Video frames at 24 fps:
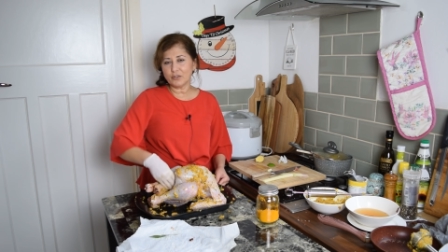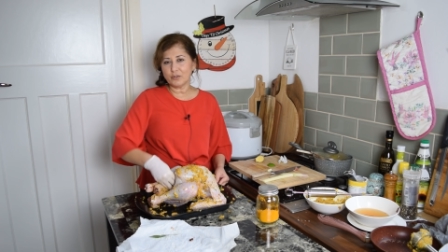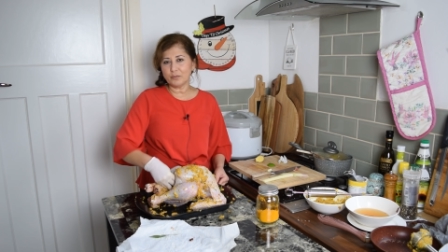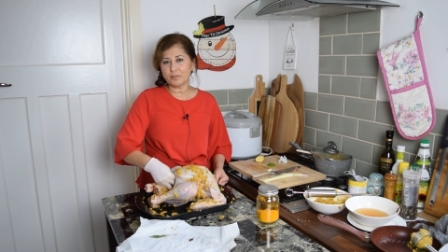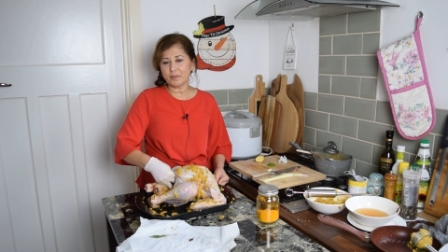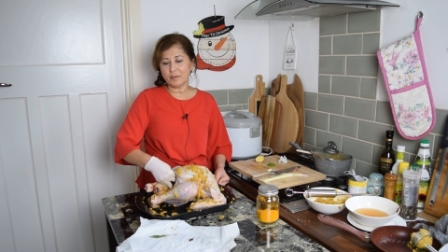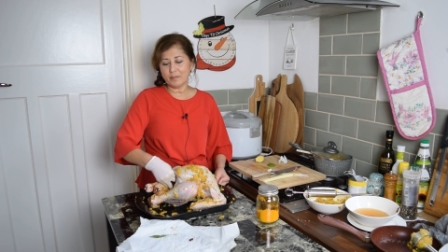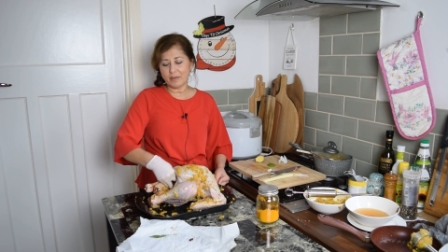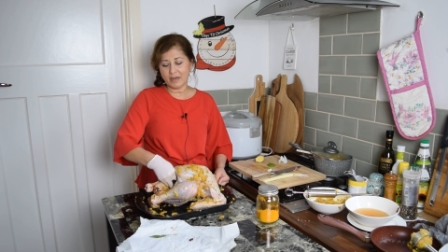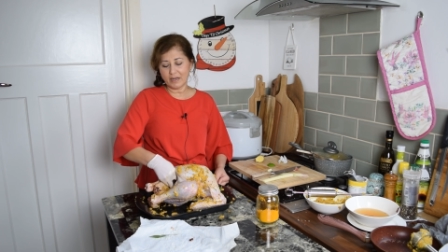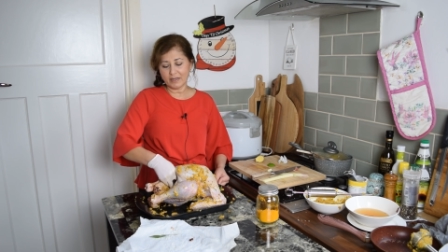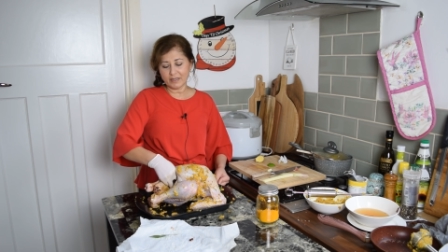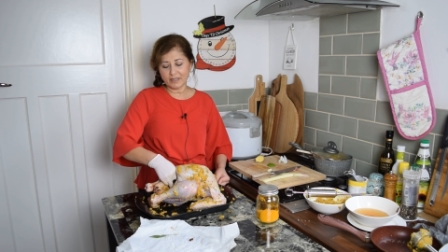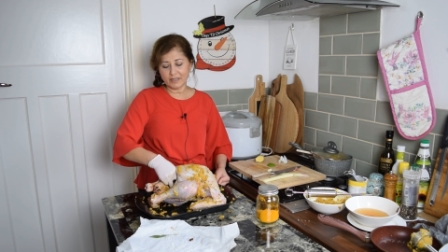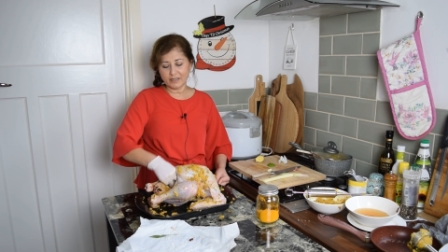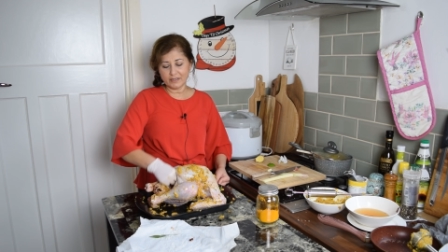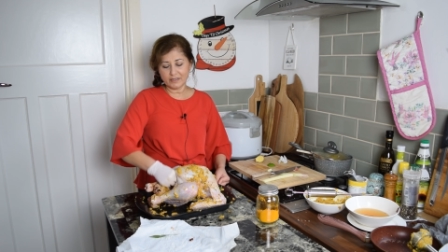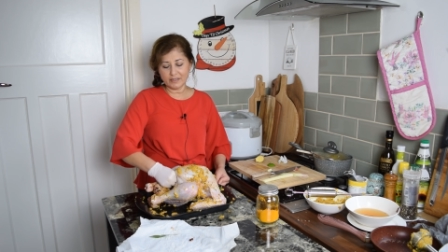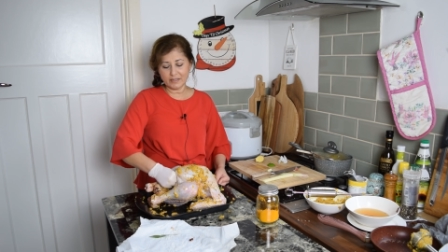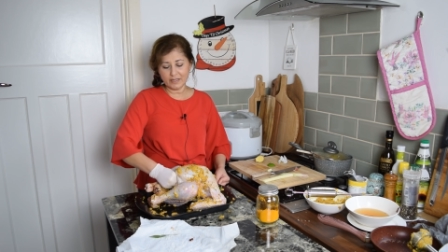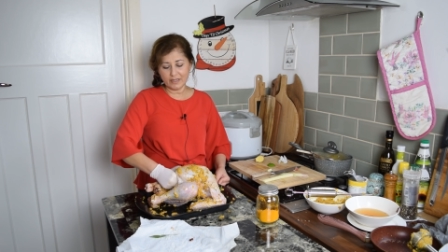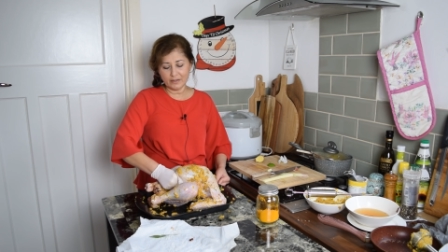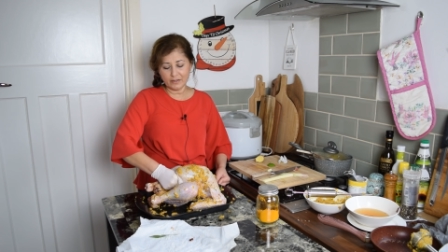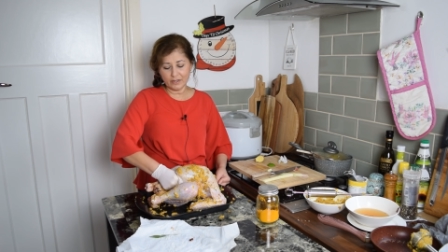
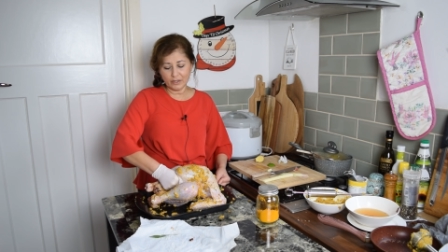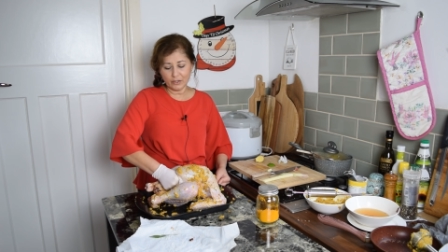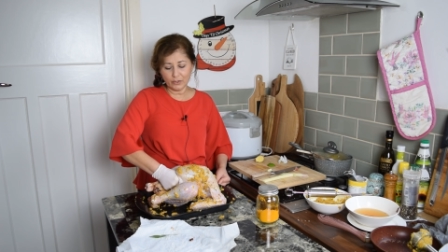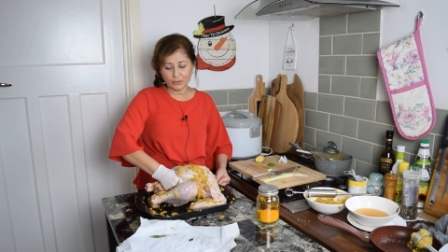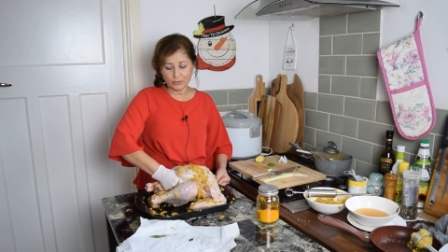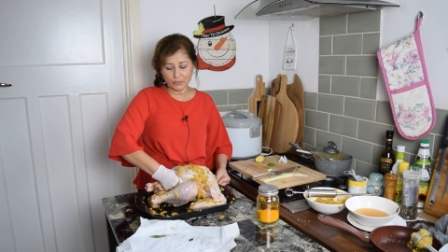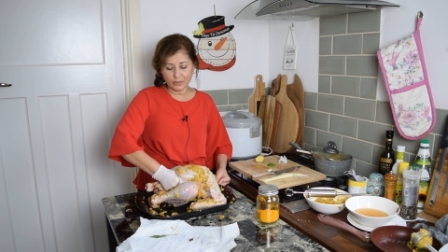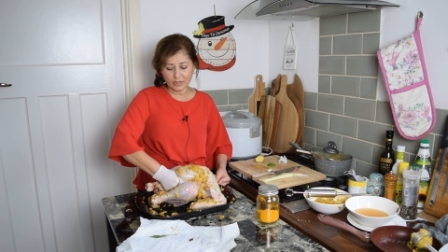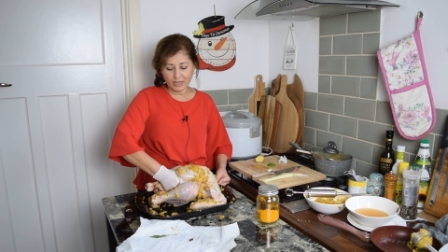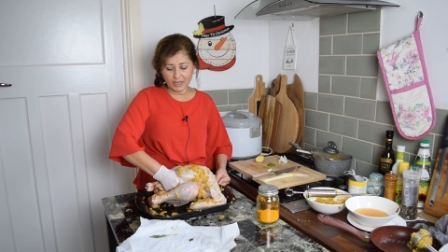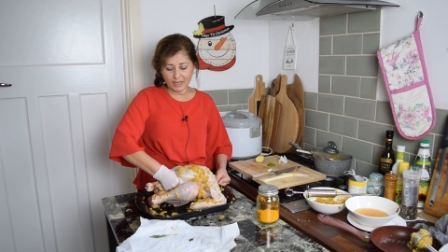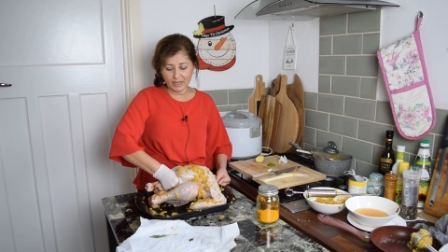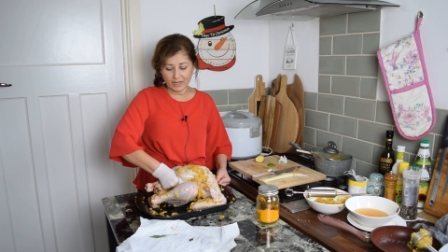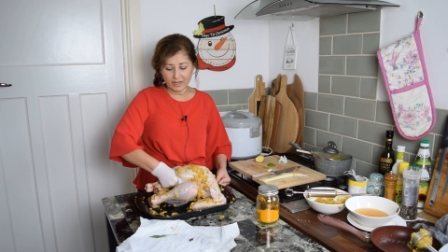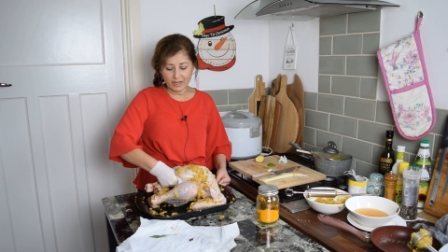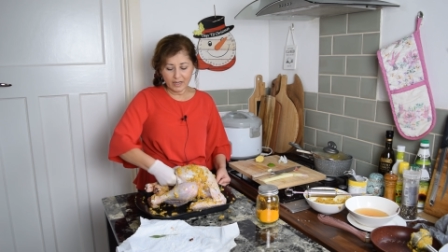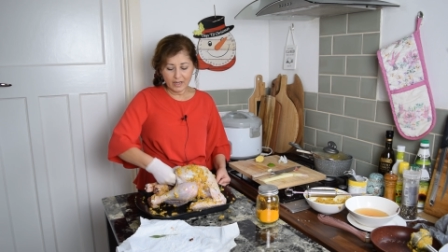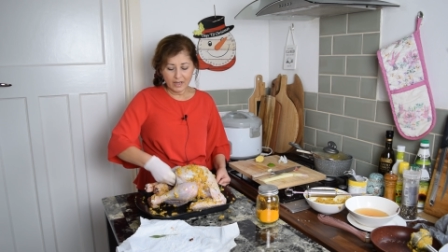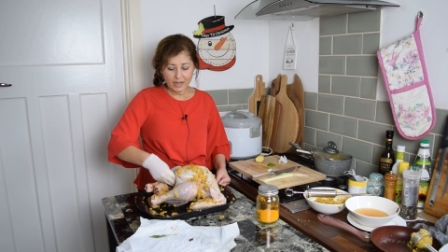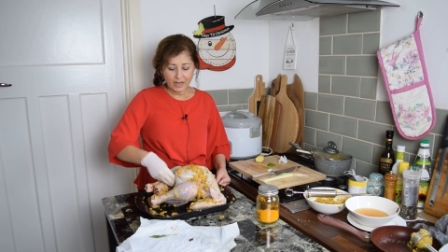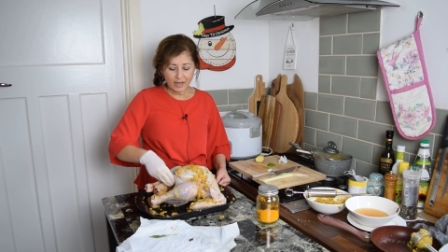supermarkets in the UK.